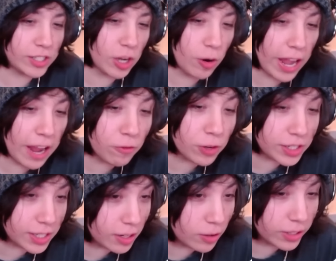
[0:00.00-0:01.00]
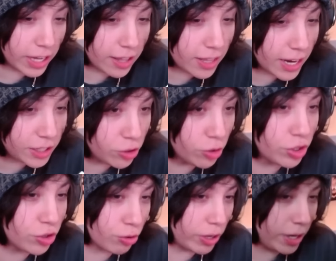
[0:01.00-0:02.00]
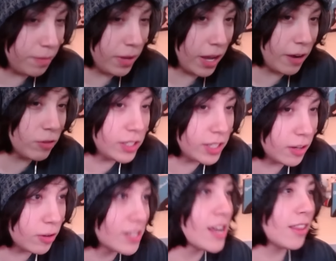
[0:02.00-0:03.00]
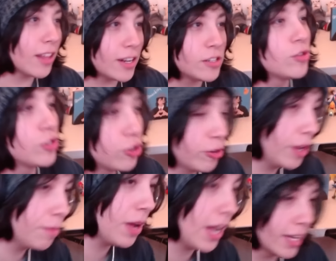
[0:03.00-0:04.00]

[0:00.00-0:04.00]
So every single day that I do a stream, every single day that I do a stream,